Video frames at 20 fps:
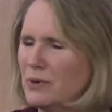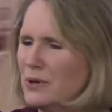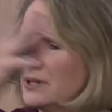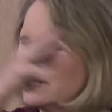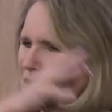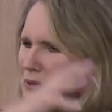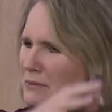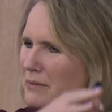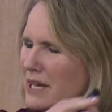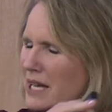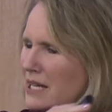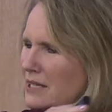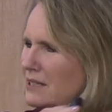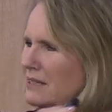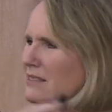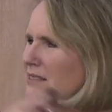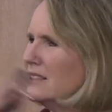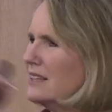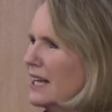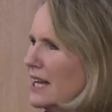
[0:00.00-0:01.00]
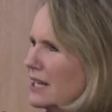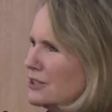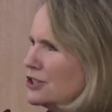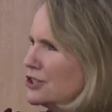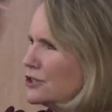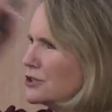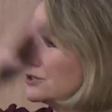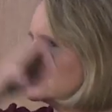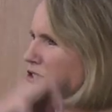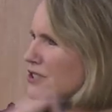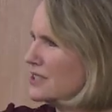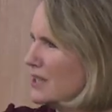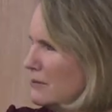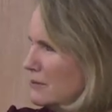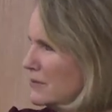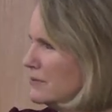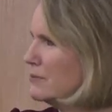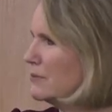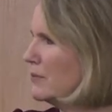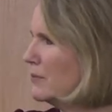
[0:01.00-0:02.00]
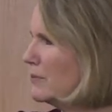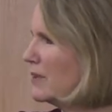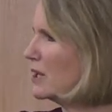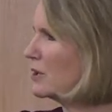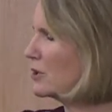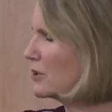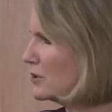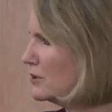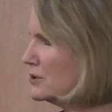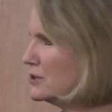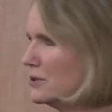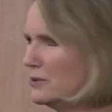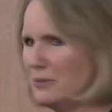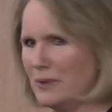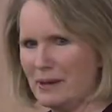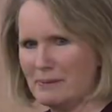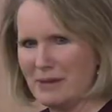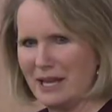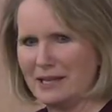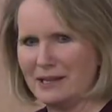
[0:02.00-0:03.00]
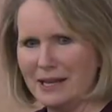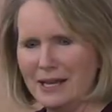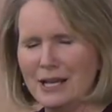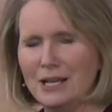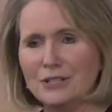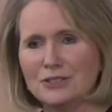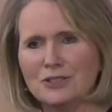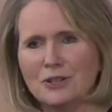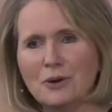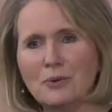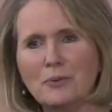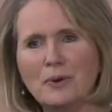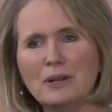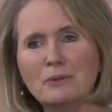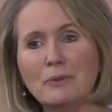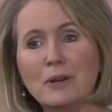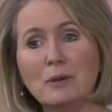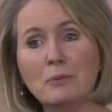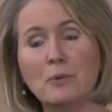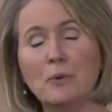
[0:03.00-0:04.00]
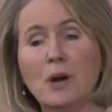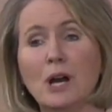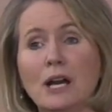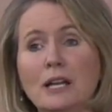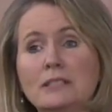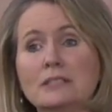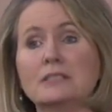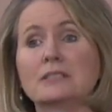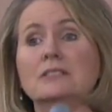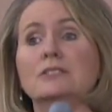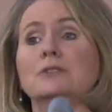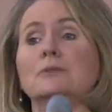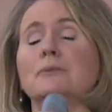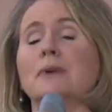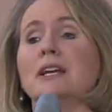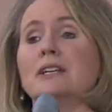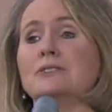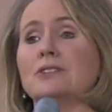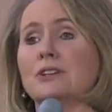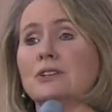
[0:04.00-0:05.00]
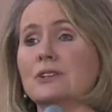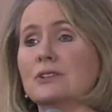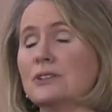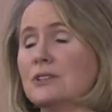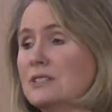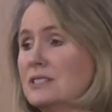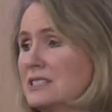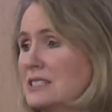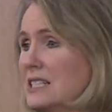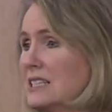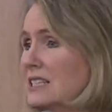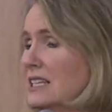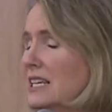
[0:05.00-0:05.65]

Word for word: Boys and men, yeah, sure, some, but girls and women. So when we want to raise our girls to